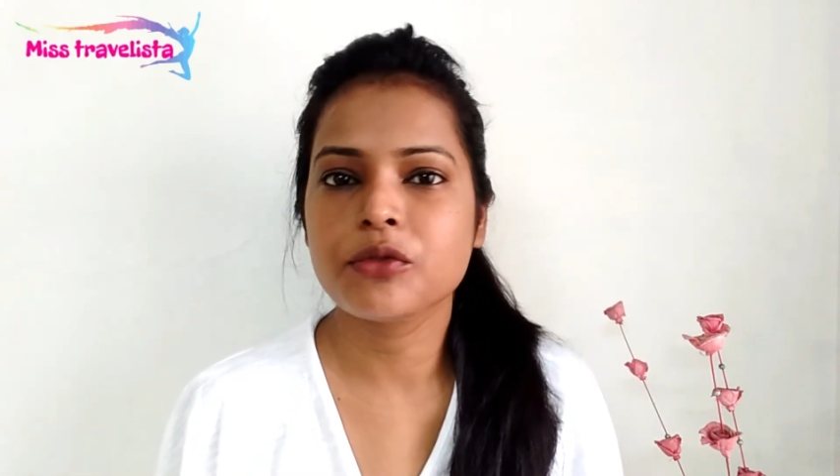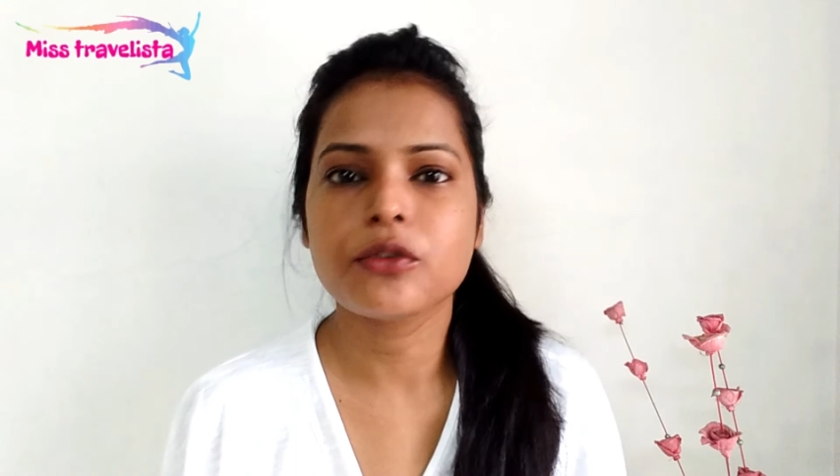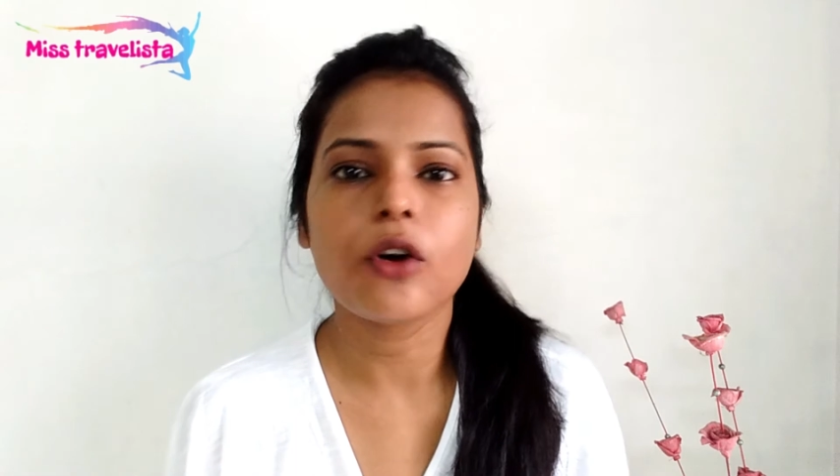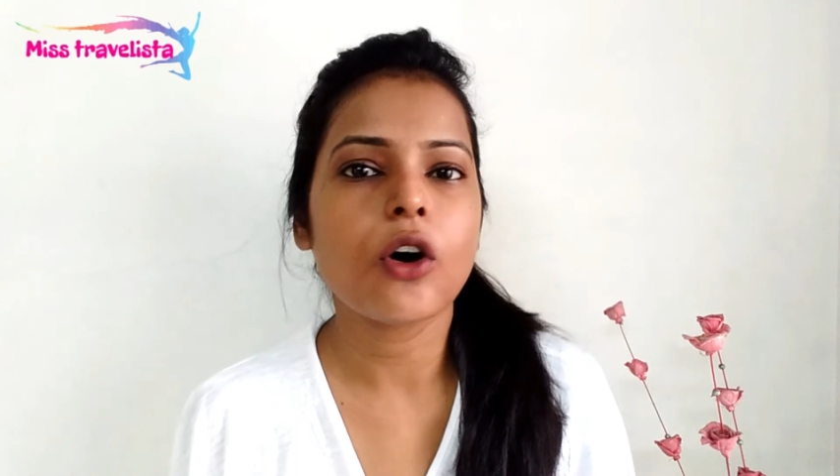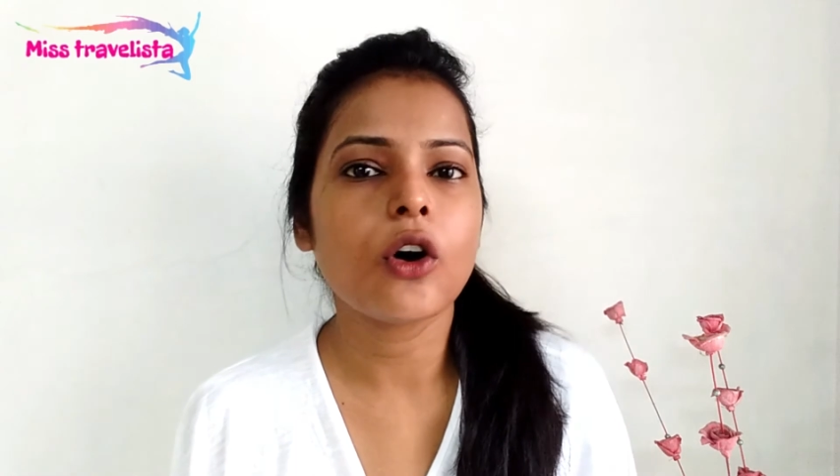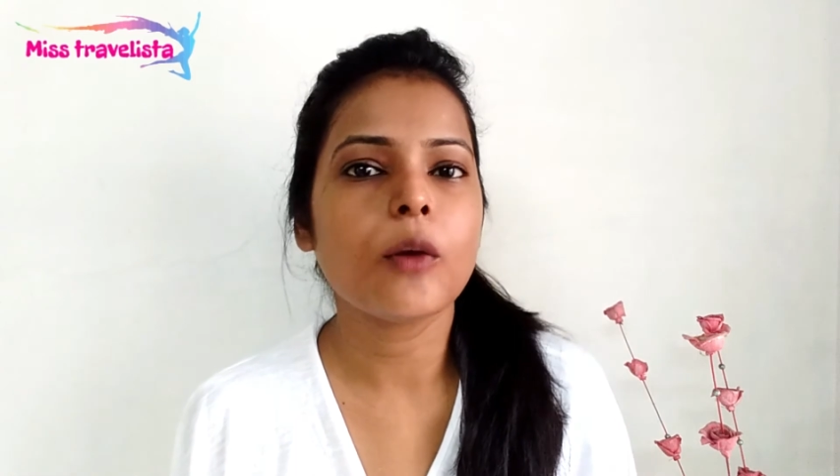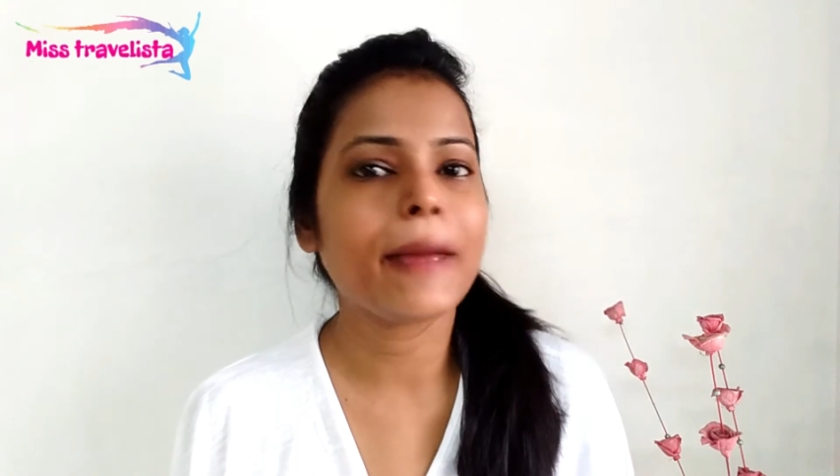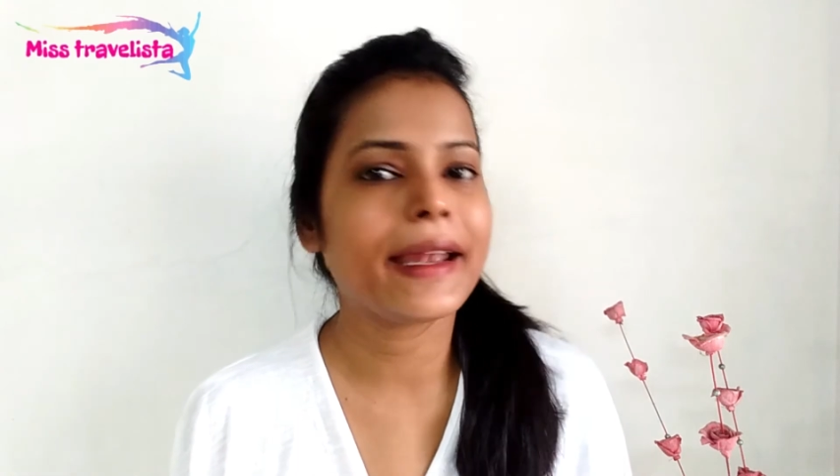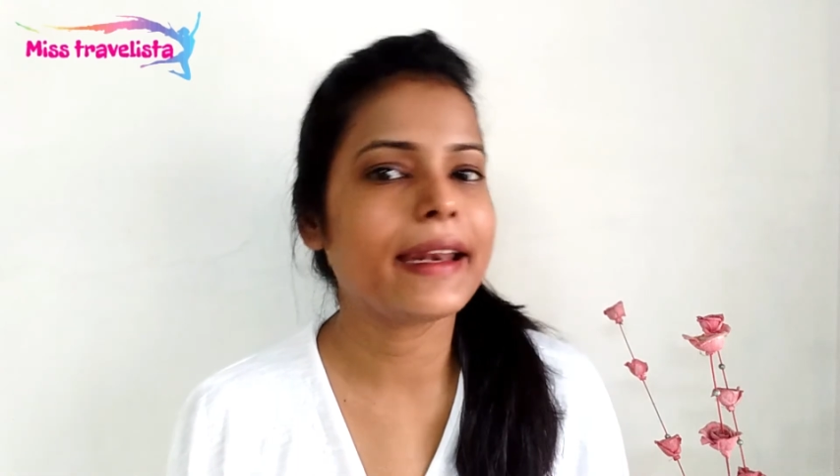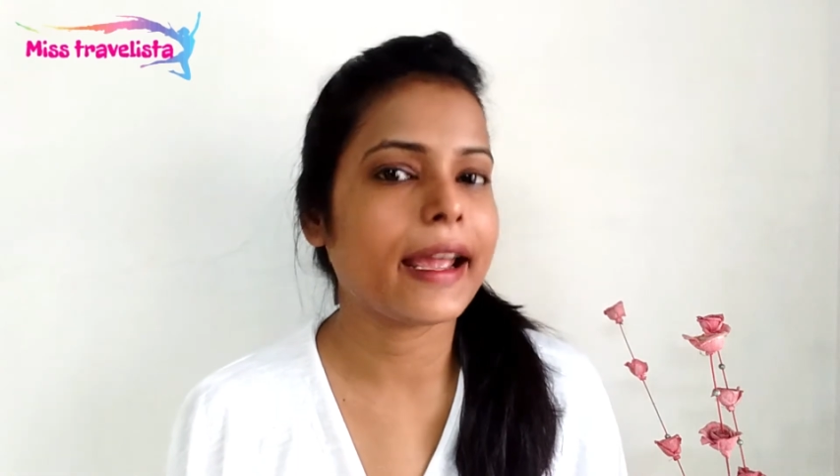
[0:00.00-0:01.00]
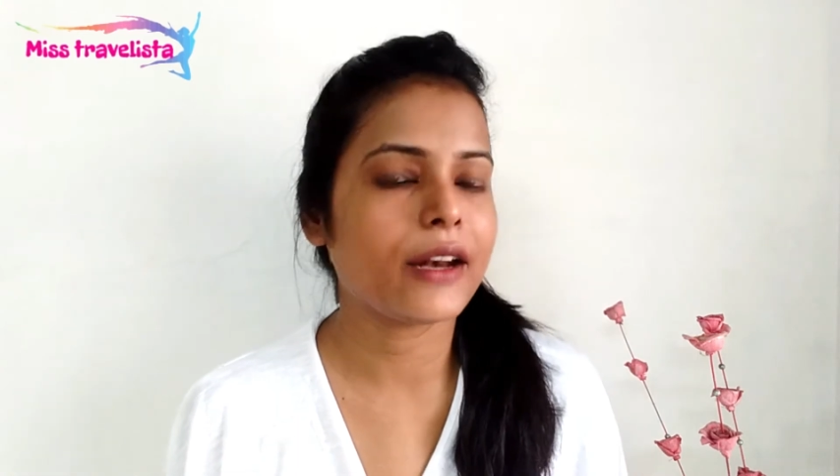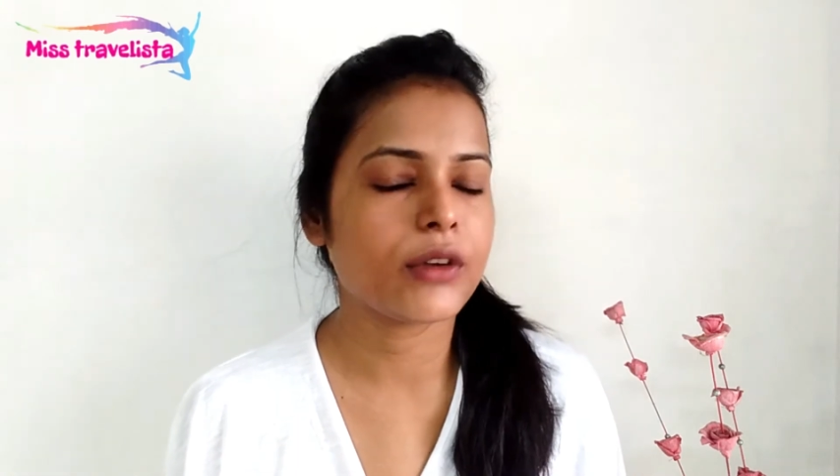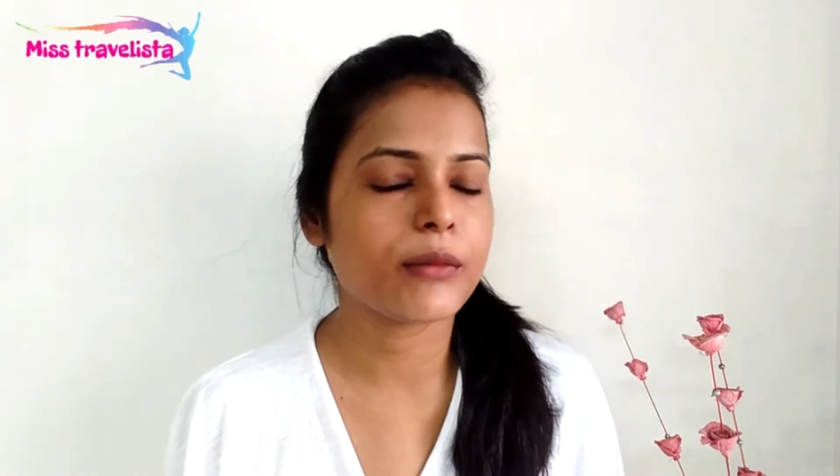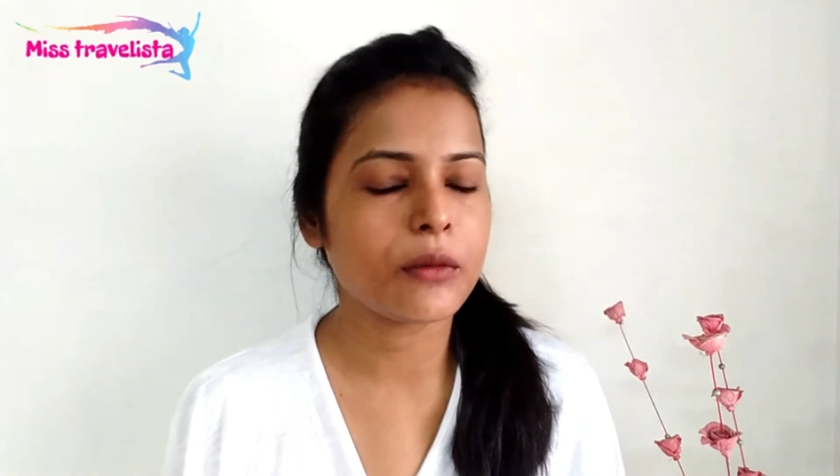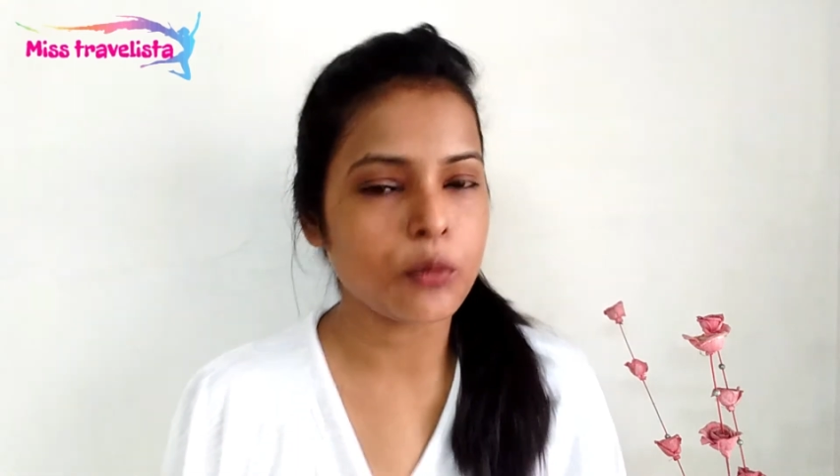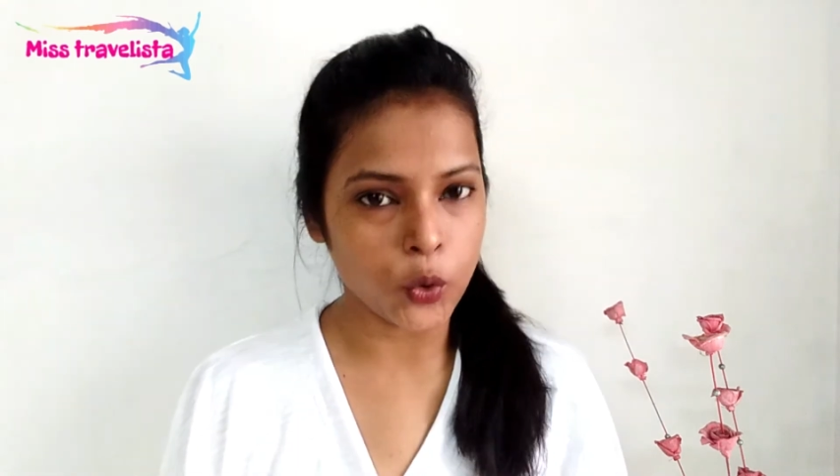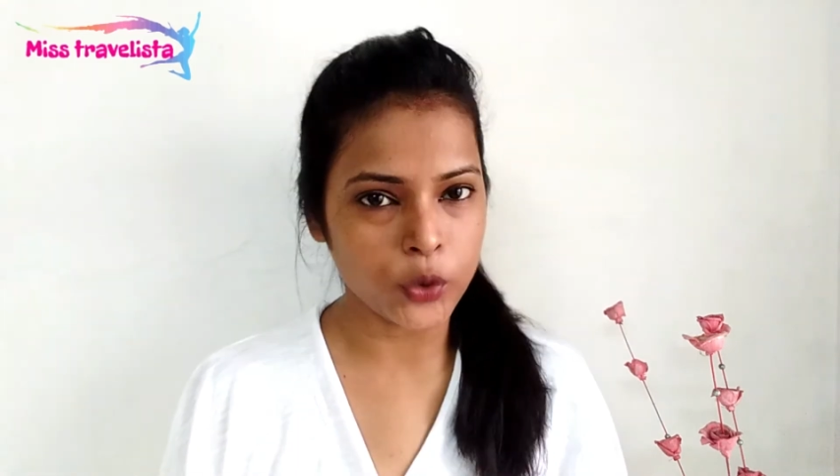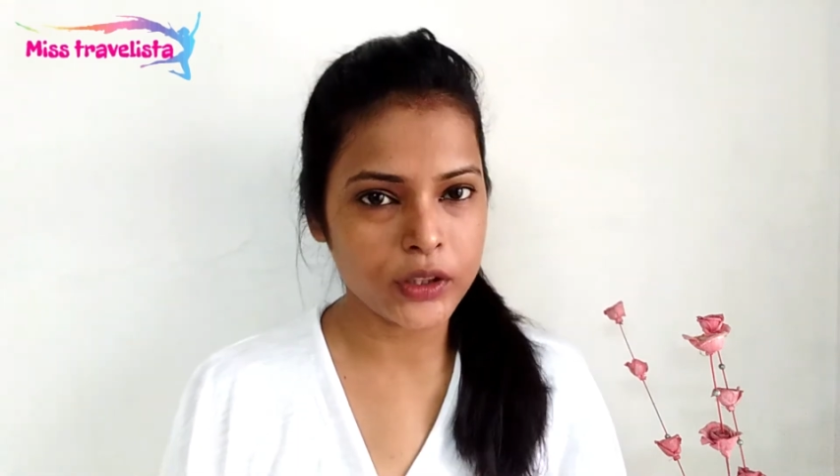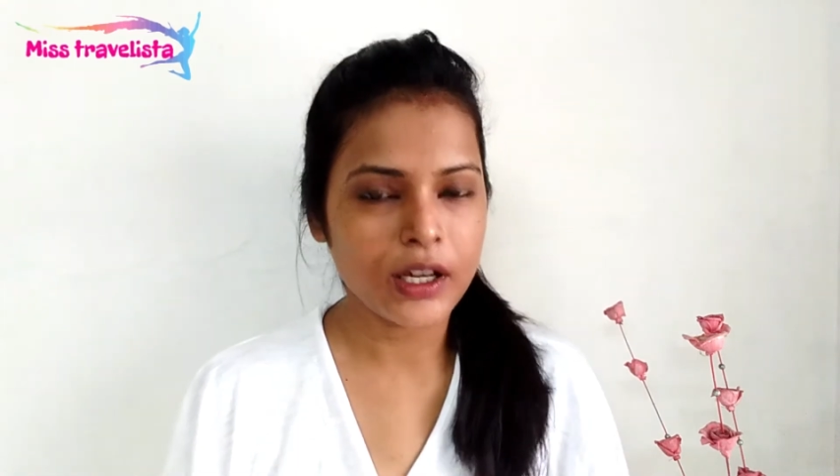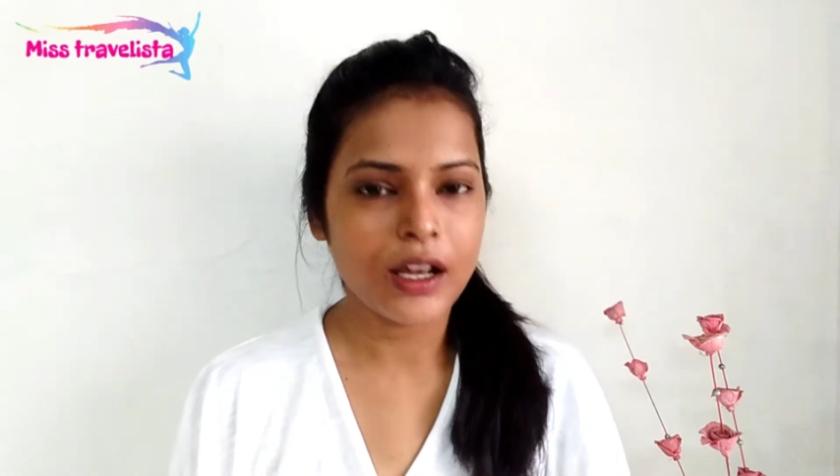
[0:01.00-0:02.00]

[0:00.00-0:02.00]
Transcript: for men and women both.